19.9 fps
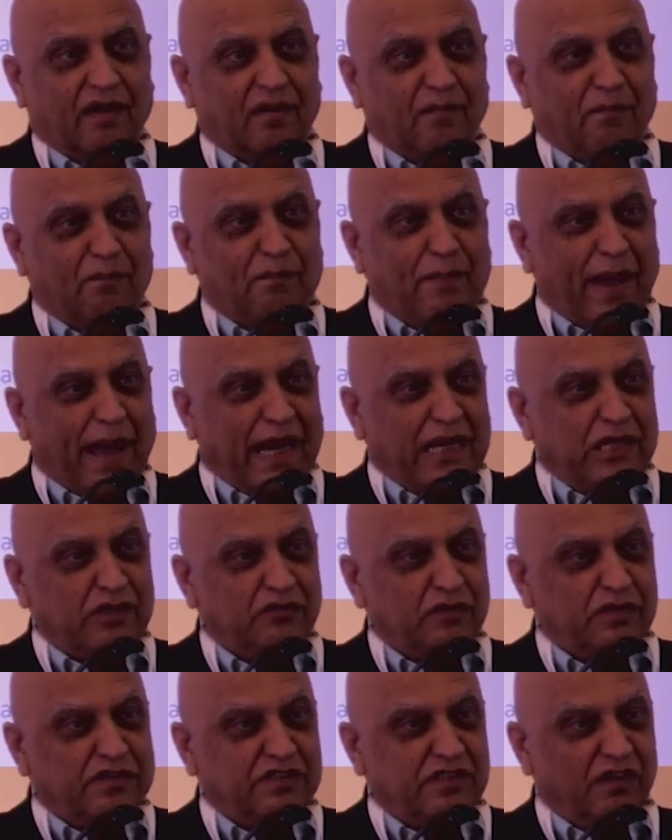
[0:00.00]
Banks
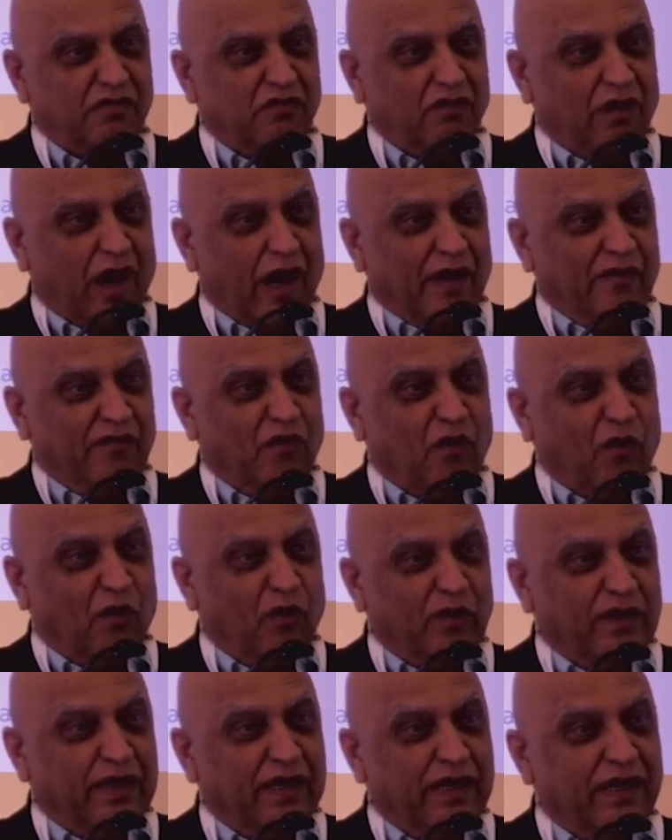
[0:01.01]
will survive
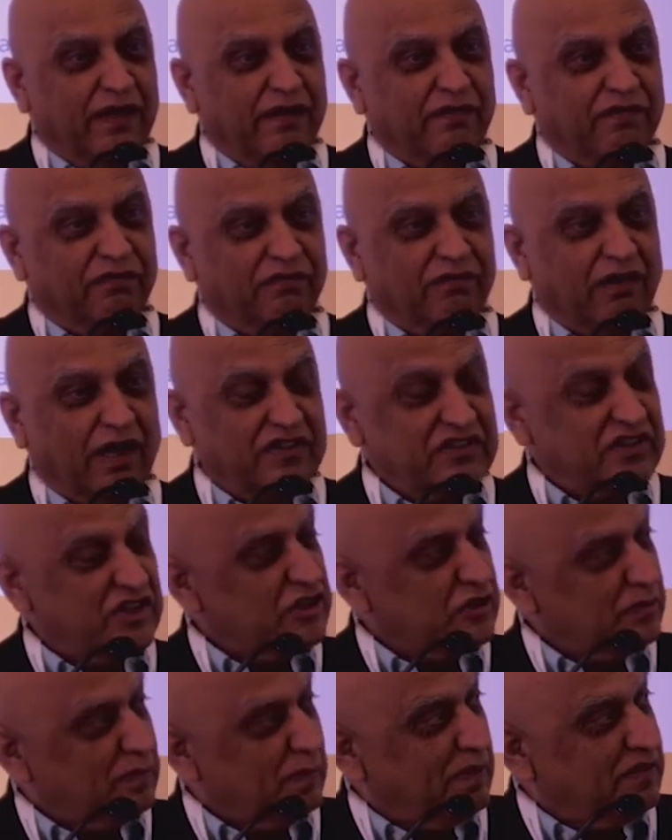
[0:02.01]
only if
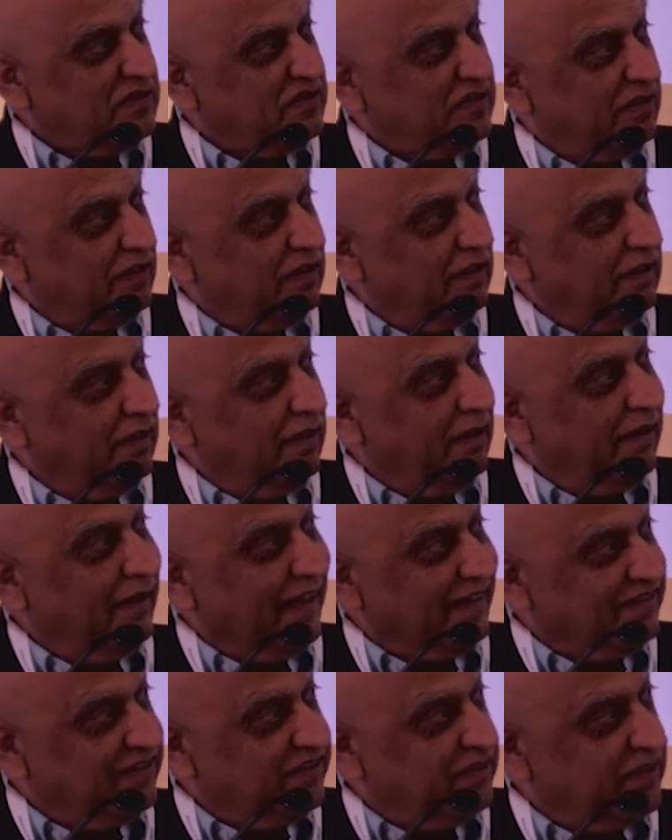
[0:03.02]
Rajesh Bansal
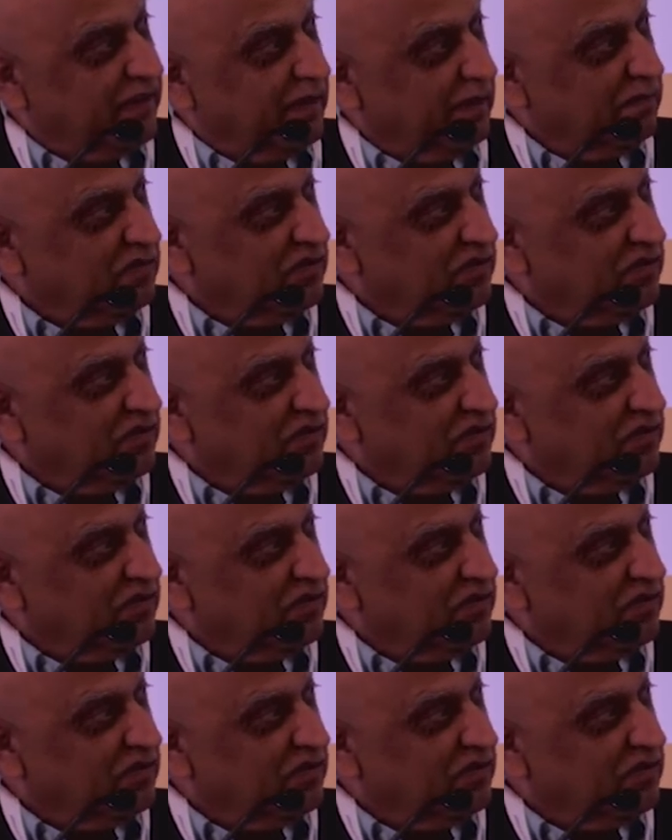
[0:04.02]
lets them